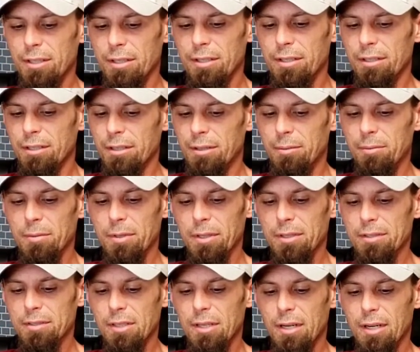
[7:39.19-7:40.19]
And like
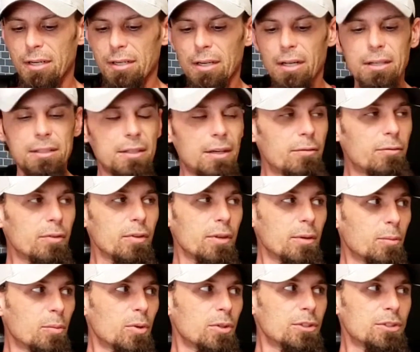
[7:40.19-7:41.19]
I said, I definitely
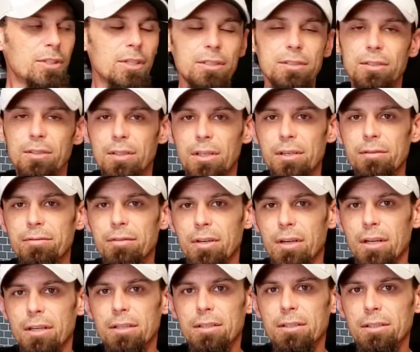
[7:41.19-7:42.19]
appreciate the life that
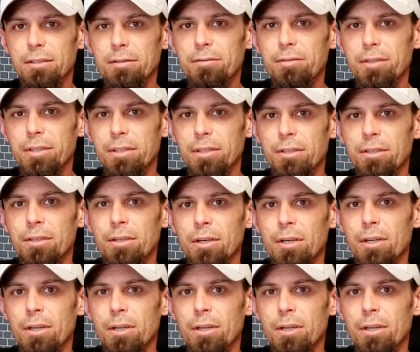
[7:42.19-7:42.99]
I can live here